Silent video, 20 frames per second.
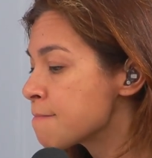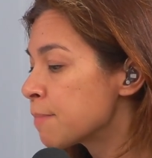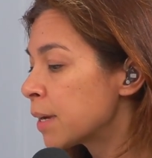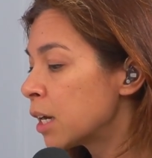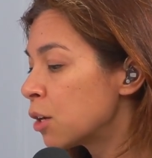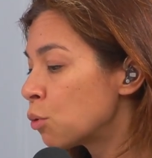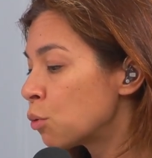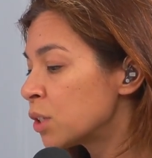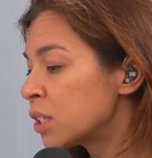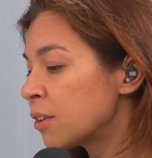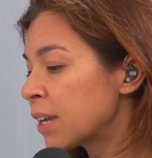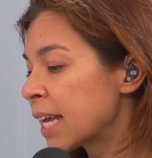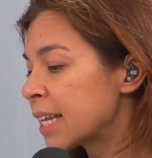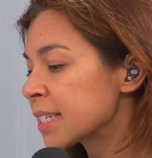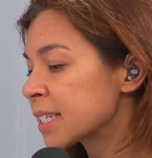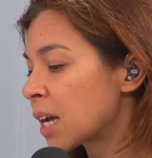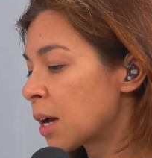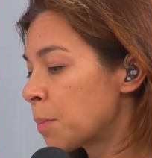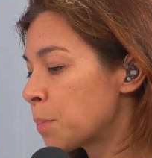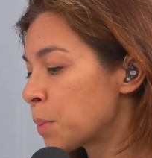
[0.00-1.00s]
But it also
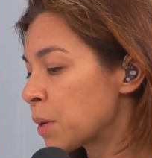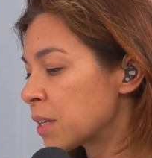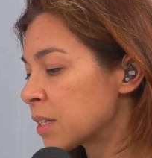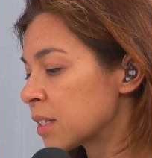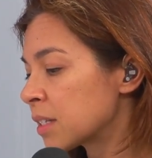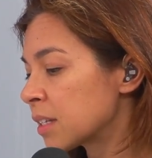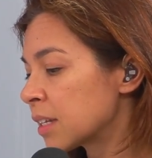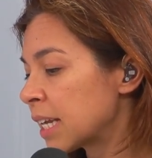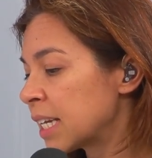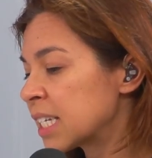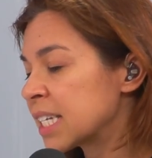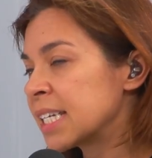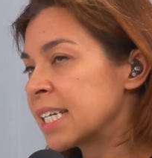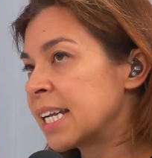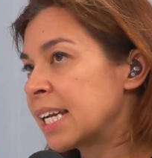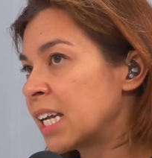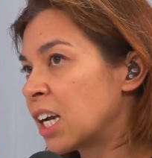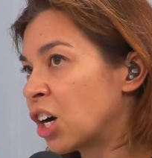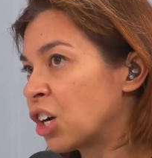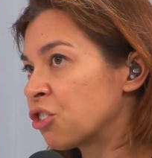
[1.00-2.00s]
gets Compass into
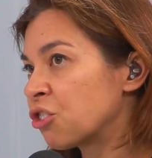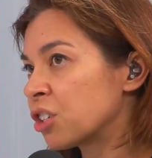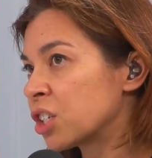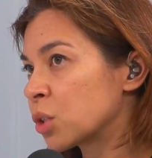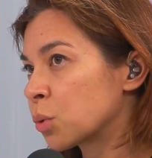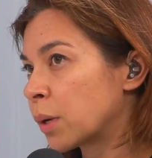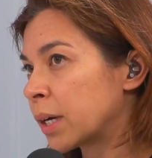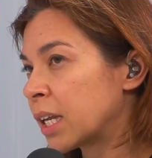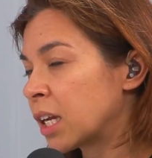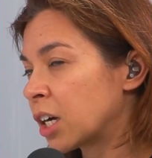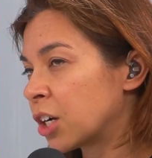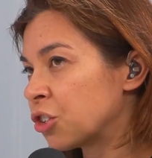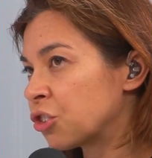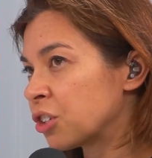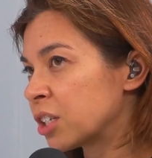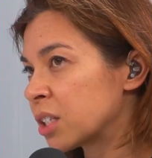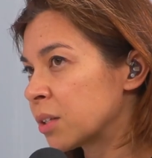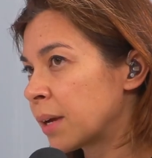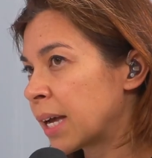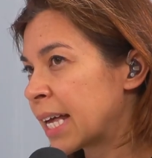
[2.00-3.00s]
nearly 120
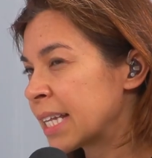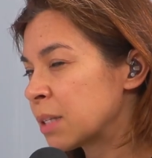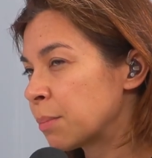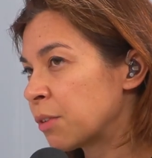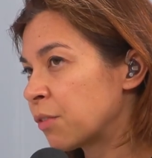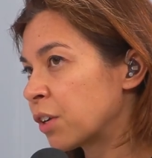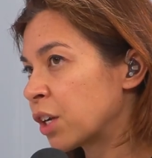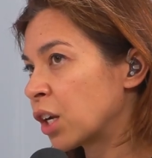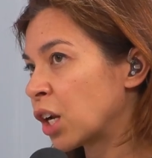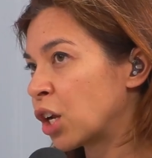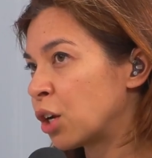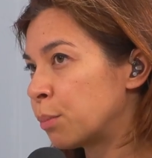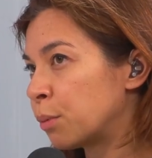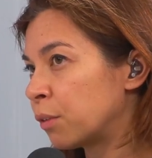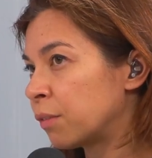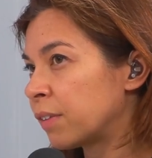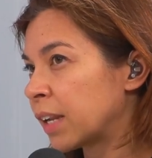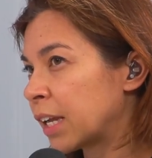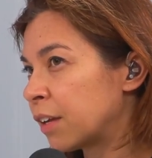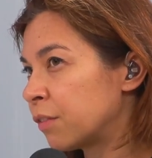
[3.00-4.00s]
countries. So it adds a bit of a
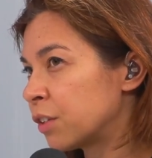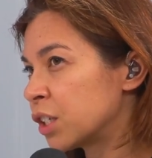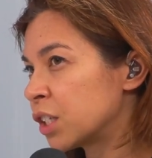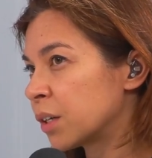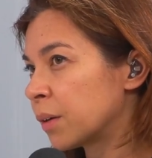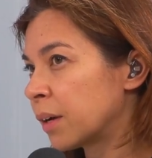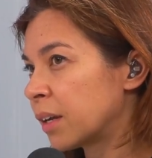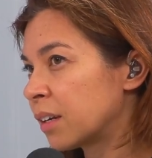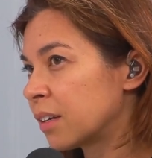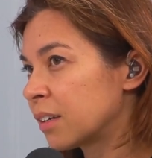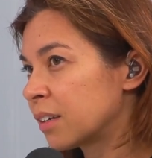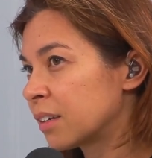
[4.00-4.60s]
global flavor to it.